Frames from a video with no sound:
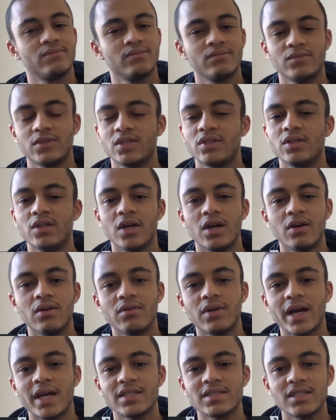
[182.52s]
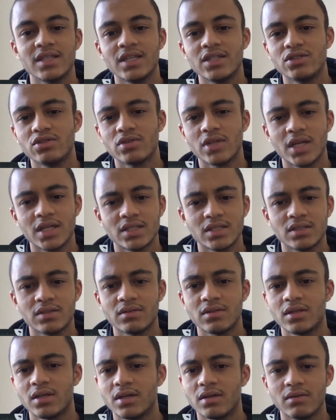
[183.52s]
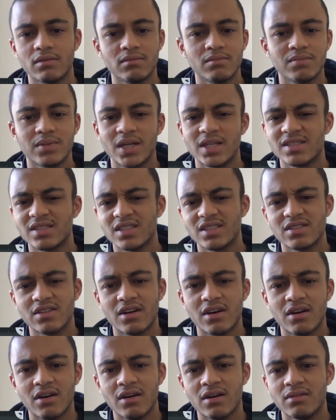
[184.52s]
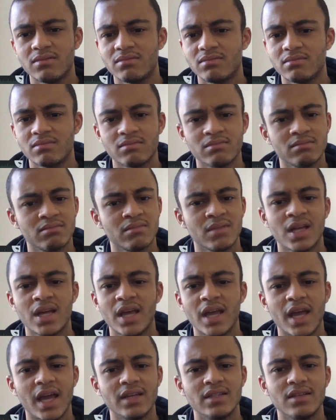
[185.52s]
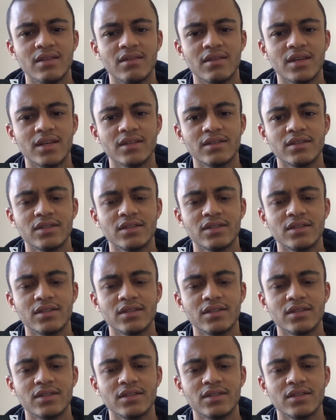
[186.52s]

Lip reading: has an interest, plays guitar, anything.